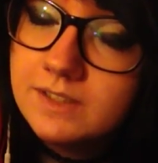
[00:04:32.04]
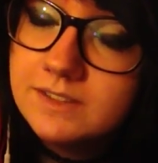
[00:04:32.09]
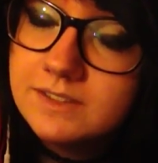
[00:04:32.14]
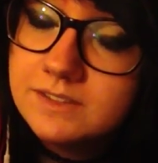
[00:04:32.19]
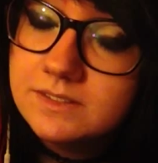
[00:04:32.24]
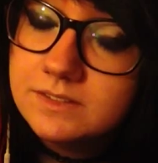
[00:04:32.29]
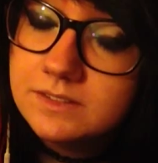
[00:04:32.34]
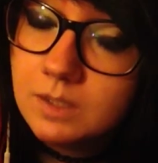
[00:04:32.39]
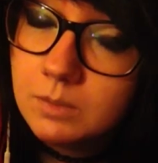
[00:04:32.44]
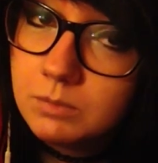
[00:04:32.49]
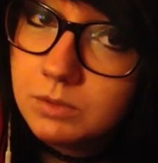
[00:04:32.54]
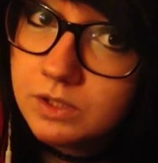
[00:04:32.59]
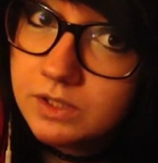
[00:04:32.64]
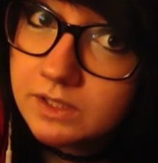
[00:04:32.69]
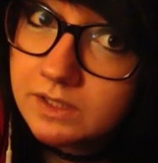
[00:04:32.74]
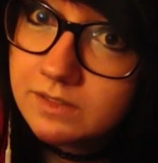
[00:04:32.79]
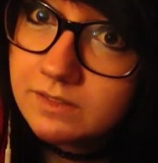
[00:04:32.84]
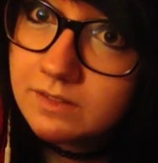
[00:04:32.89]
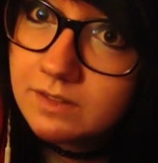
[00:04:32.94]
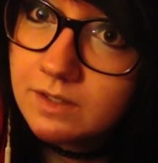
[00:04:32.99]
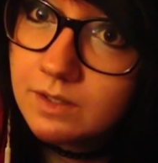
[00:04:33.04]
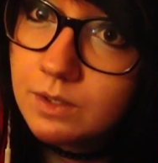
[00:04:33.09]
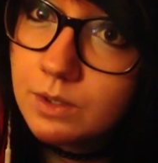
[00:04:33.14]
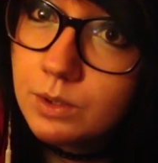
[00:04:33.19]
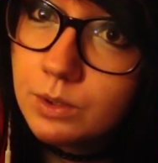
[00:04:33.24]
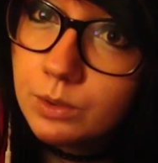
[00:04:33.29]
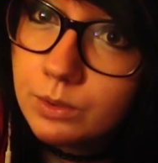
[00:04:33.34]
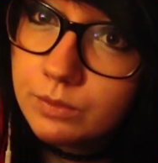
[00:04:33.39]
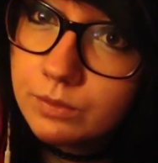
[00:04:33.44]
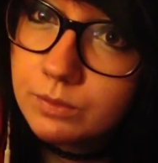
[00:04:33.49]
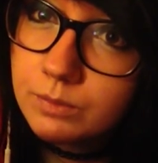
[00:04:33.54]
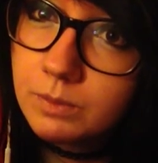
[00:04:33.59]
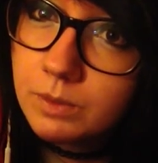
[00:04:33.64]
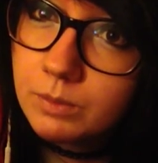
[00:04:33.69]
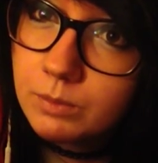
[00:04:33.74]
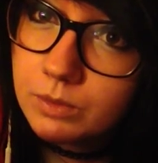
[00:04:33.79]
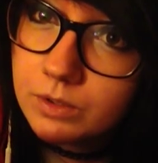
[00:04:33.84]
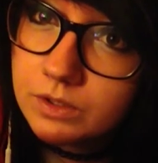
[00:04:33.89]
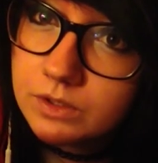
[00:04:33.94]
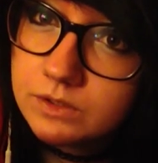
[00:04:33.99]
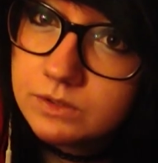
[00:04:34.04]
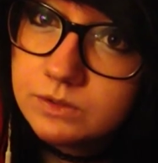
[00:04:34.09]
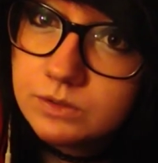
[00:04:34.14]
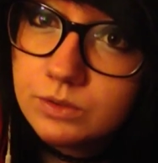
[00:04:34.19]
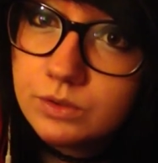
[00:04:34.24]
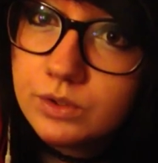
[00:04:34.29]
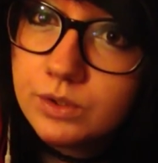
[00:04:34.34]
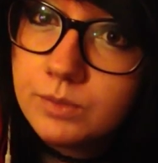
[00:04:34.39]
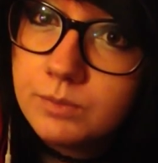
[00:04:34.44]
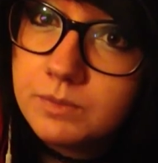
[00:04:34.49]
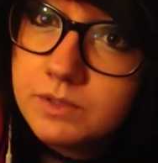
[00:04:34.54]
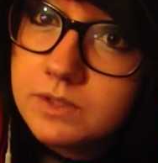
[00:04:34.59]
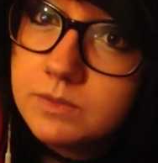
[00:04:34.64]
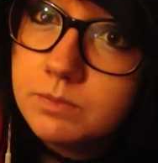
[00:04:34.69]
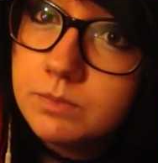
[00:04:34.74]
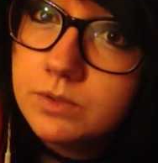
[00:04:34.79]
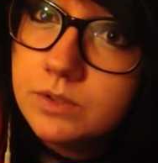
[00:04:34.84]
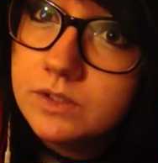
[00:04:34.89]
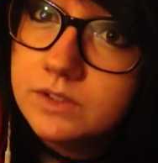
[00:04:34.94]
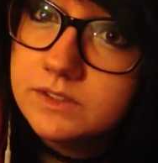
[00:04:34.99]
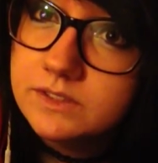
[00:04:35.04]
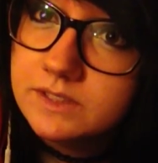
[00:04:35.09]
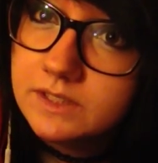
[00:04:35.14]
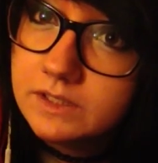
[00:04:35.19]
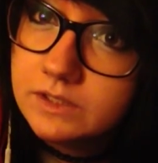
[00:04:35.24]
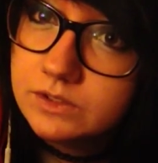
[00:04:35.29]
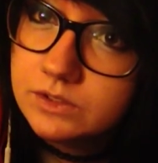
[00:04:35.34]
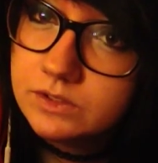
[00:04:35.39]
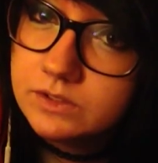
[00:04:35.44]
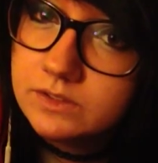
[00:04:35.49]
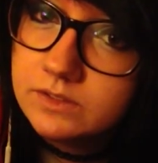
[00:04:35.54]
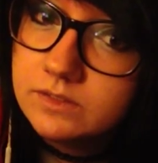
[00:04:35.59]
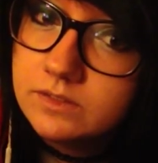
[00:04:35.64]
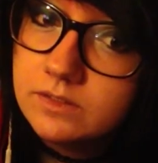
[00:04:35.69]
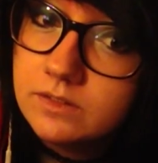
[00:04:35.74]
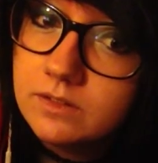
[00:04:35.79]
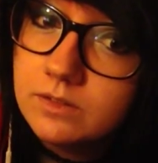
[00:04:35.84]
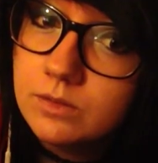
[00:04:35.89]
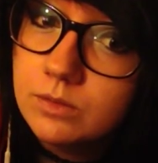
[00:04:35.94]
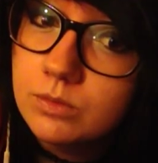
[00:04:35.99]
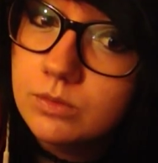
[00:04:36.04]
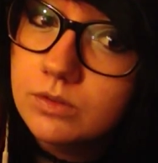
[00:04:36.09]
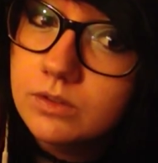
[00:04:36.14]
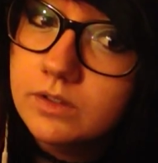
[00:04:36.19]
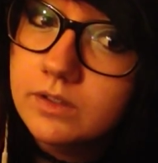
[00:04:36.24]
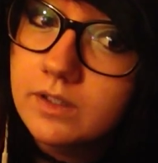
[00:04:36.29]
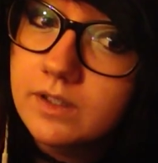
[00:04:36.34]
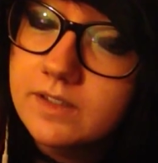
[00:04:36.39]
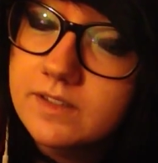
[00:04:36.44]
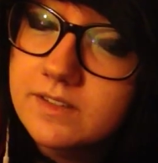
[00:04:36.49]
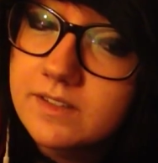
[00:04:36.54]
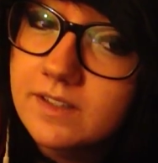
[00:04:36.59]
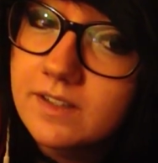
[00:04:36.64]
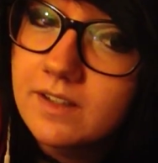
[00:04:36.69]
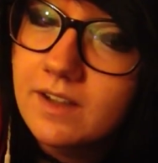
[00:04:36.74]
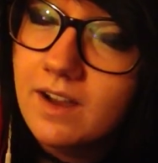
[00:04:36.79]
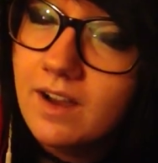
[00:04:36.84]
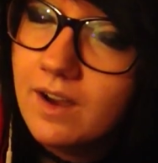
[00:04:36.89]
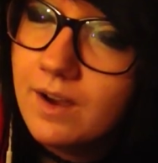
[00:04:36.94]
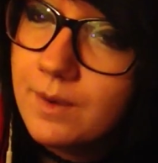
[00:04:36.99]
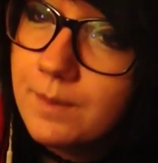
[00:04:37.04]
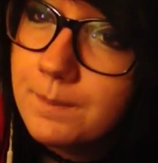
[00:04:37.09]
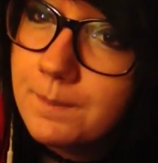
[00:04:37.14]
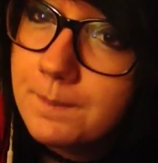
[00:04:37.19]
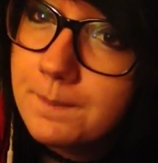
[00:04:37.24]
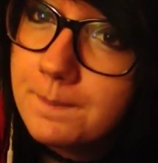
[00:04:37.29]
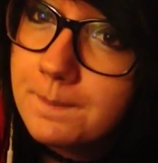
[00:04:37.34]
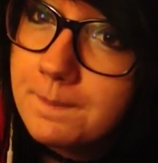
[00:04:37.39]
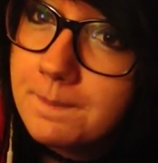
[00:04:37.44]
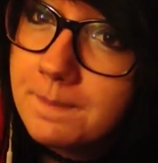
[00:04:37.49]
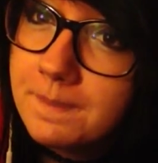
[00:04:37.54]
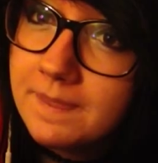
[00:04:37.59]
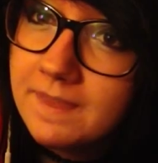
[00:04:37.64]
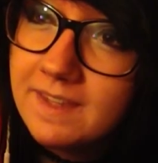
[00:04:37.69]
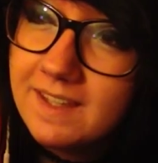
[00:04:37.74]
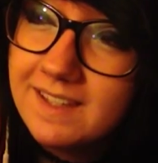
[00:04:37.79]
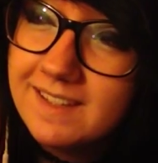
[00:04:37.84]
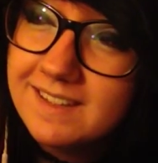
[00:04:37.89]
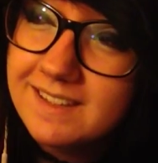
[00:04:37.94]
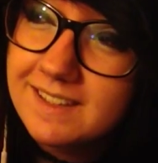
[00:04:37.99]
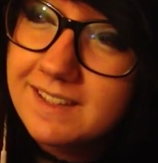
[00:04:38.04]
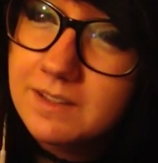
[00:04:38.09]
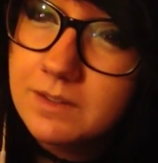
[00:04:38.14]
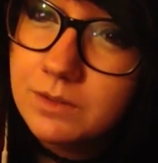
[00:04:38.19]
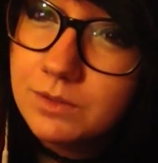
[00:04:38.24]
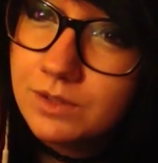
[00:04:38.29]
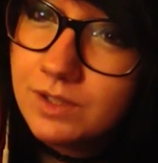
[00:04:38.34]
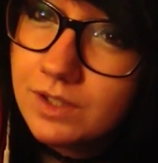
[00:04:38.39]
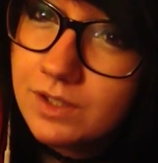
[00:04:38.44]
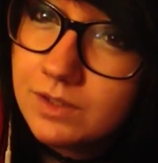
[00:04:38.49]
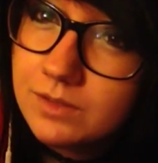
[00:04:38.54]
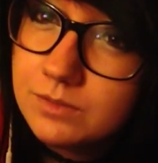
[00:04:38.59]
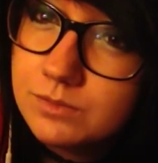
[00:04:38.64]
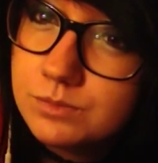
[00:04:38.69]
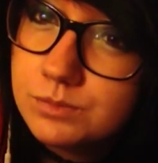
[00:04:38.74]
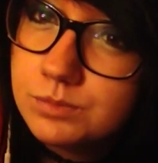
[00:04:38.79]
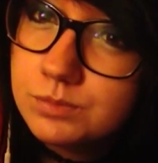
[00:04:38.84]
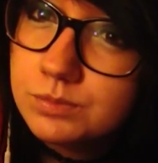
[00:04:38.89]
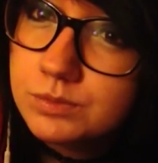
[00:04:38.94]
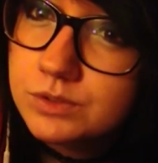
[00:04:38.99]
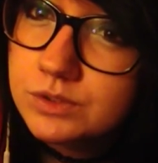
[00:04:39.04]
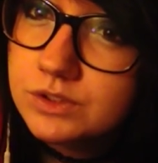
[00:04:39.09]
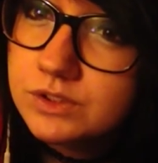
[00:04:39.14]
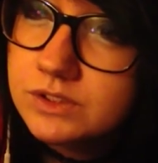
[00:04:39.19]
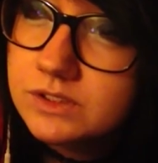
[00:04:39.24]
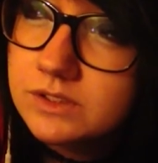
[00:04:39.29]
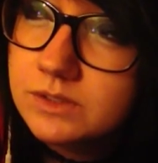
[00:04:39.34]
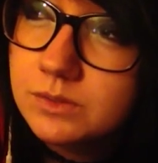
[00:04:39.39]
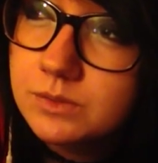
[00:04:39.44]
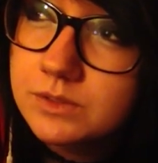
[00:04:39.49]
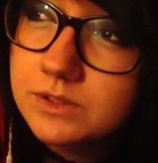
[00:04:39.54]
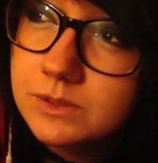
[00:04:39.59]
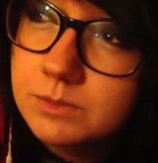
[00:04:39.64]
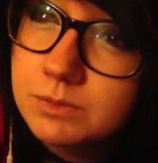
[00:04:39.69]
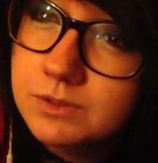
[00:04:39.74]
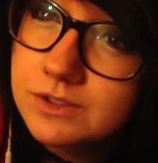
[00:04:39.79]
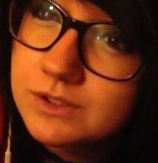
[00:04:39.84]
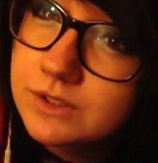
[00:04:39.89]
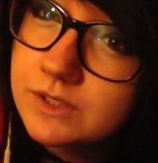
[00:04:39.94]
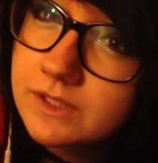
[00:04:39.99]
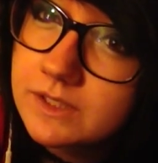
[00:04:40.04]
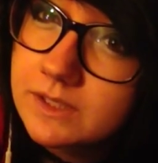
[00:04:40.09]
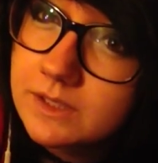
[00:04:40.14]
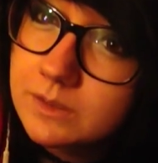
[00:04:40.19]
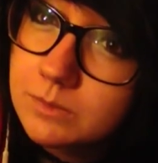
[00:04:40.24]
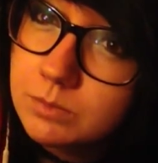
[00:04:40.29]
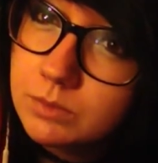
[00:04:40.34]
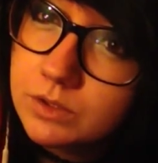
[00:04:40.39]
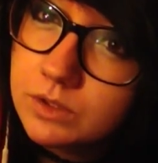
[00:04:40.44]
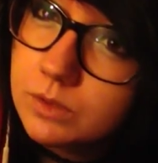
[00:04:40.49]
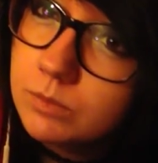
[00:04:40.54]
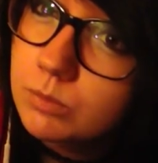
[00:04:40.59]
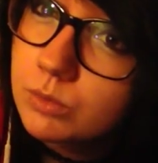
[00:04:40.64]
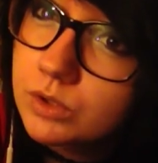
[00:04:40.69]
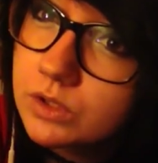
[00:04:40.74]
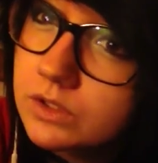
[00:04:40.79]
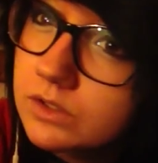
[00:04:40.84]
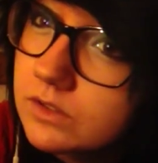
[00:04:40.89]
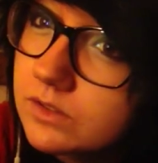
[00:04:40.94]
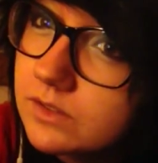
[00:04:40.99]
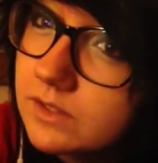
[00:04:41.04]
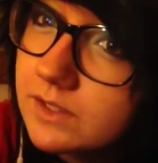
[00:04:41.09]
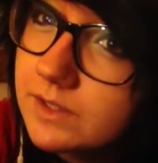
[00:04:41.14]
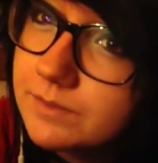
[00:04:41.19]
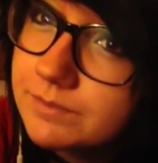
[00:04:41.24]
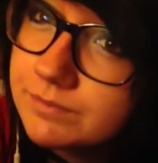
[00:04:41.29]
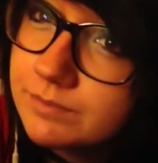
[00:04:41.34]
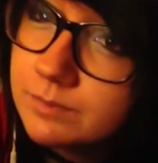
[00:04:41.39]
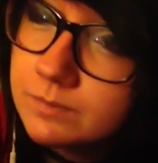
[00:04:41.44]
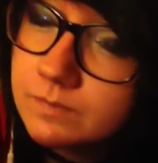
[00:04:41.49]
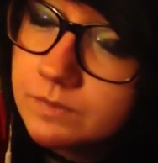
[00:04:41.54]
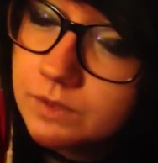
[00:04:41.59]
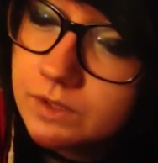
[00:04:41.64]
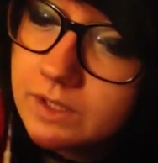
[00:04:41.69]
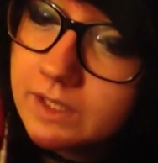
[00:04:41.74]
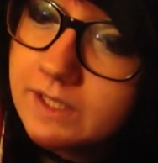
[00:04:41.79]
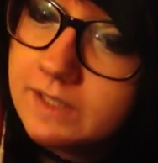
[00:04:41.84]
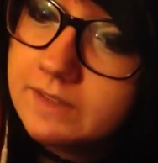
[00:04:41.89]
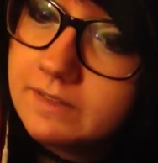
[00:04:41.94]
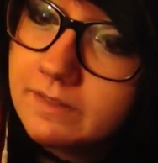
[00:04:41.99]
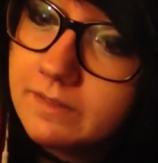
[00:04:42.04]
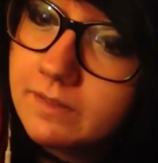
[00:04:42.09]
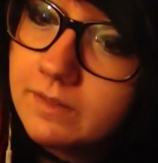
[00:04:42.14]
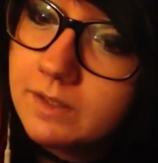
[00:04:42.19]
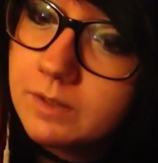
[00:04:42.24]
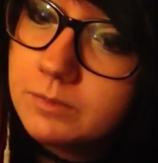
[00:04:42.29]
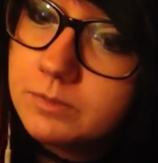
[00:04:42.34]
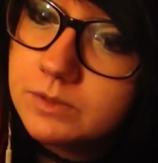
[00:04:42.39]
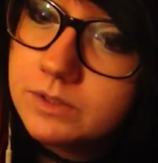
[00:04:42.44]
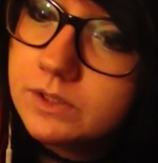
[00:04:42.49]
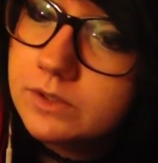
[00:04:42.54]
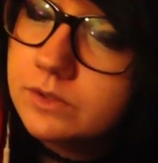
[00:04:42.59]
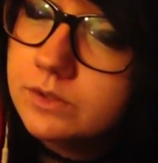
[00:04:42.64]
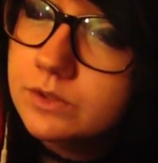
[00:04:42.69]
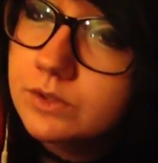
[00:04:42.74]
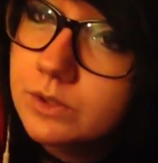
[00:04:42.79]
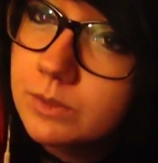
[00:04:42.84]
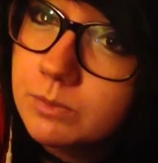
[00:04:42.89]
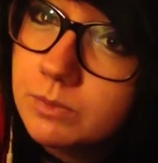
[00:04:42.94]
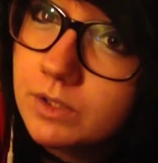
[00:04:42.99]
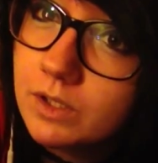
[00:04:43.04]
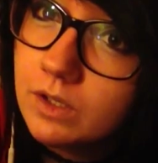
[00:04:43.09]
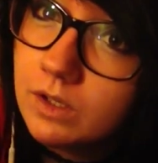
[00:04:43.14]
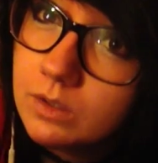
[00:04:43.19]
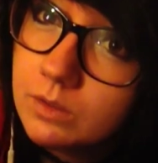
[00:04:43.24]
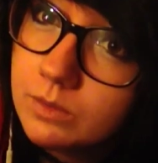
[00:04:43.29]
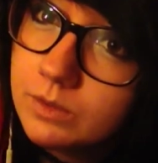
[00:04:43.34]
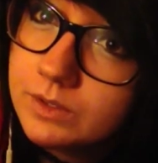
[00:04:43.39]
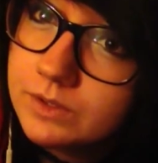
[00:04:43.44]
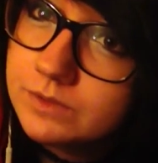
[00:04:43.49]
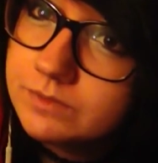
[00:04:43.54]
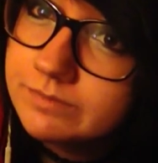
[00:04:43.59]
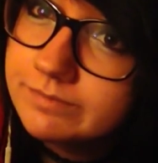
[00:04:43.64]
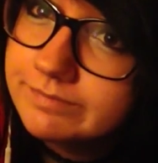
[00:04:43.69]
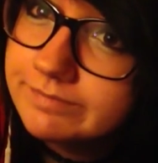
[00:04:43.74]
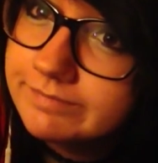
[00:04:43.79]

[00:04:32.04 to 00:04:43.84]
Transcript: stumbling over my words or mispronunciation, or I say and like a lot, which isn't always appreciated, but I'm working on that. If you can't tell, I'm still extremely awkward.